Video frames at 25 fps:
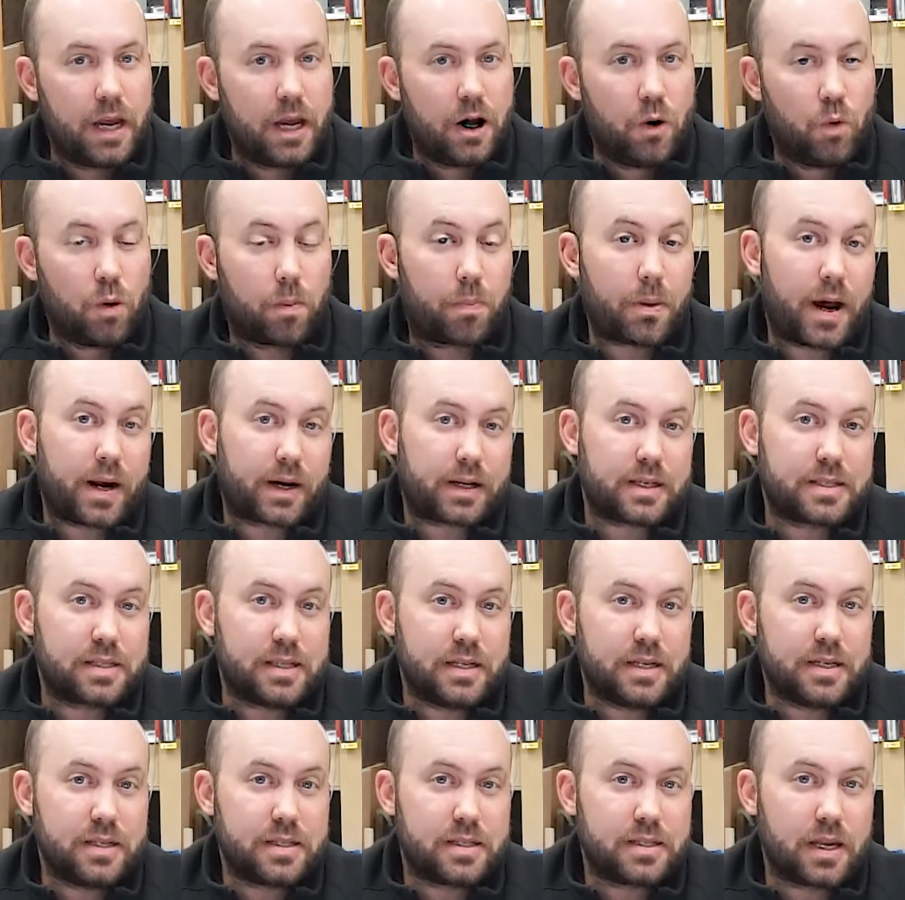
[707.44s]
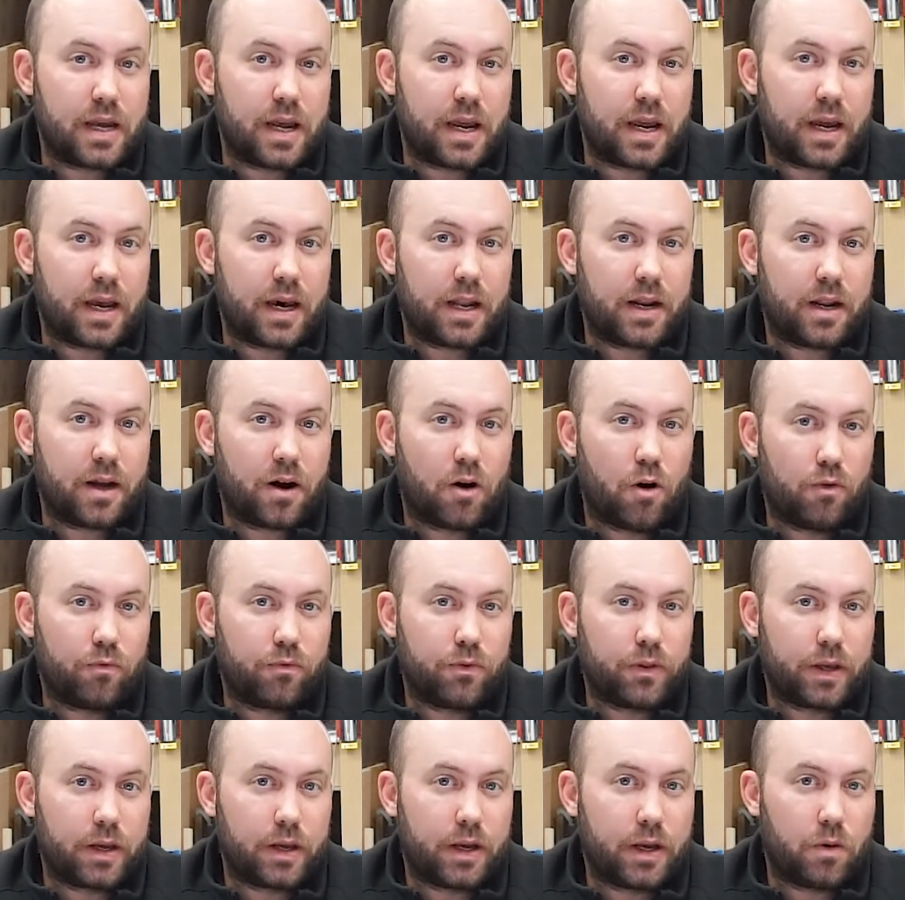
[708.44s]
We'll practice these, and
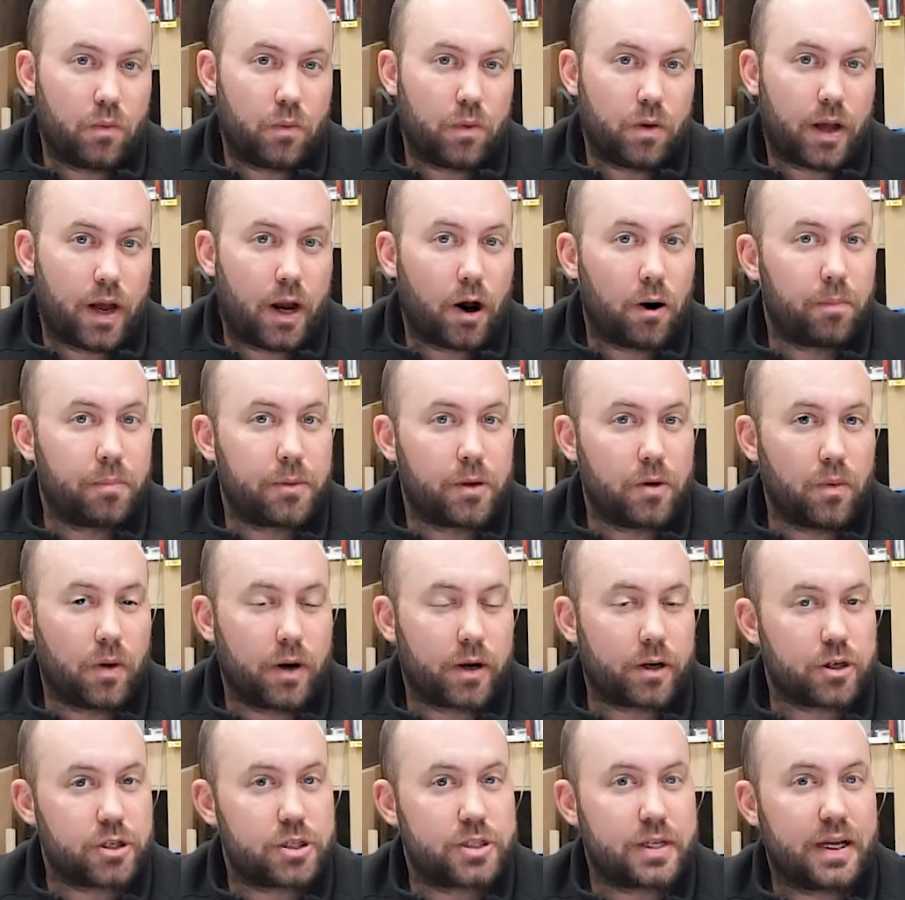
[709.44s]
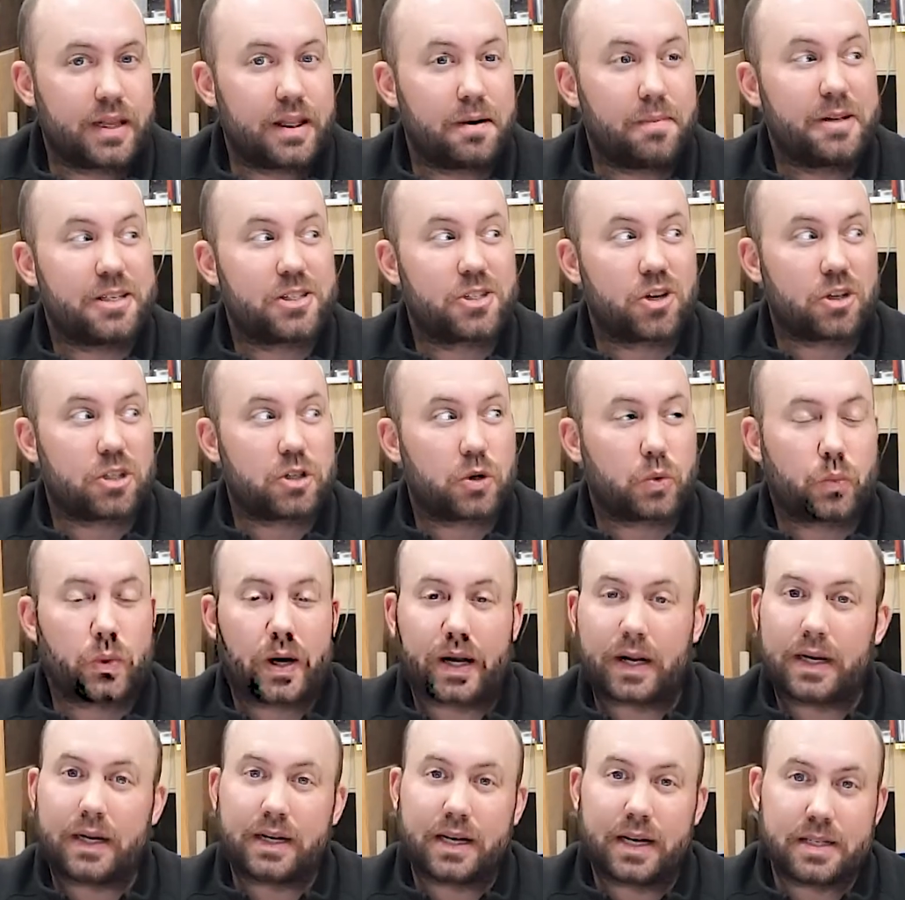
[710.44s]
hopefully it will help you understand them and start to
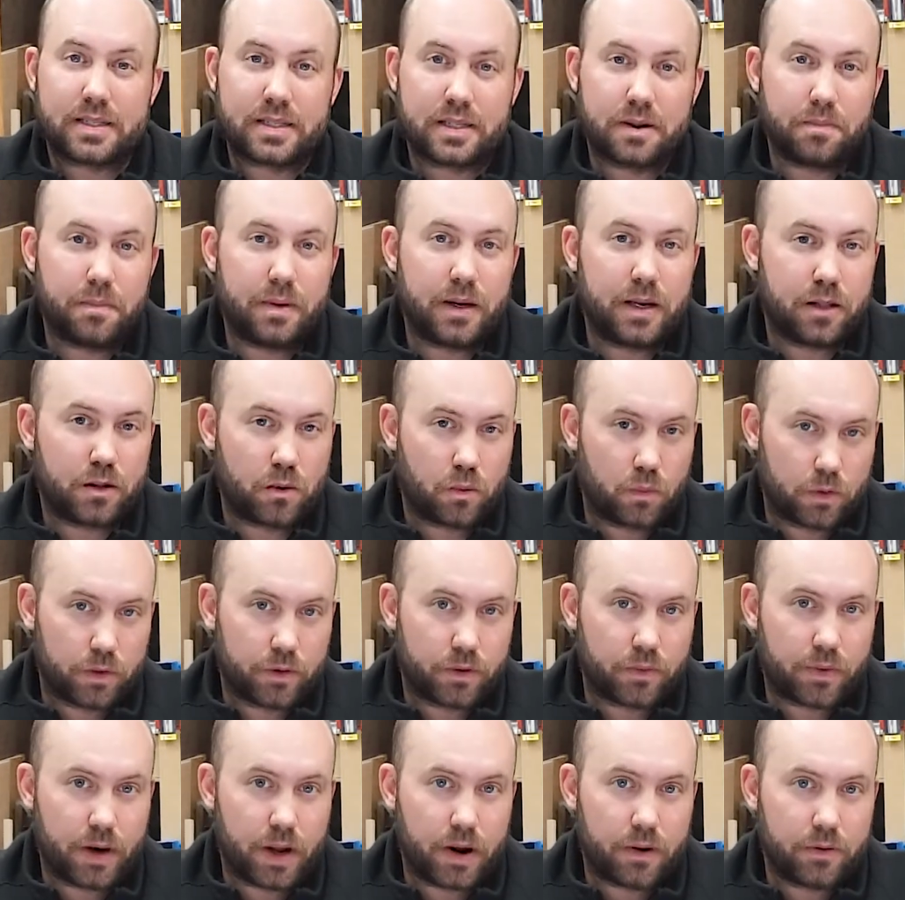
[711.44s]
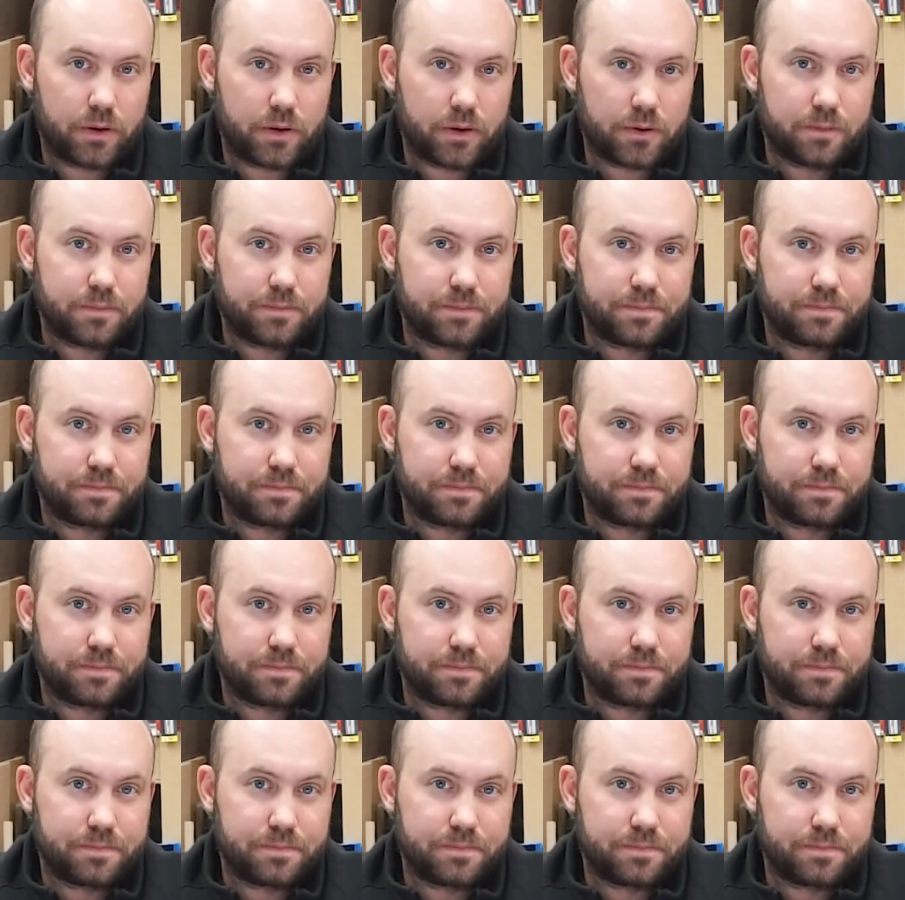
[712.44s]
recognize them in the world around you.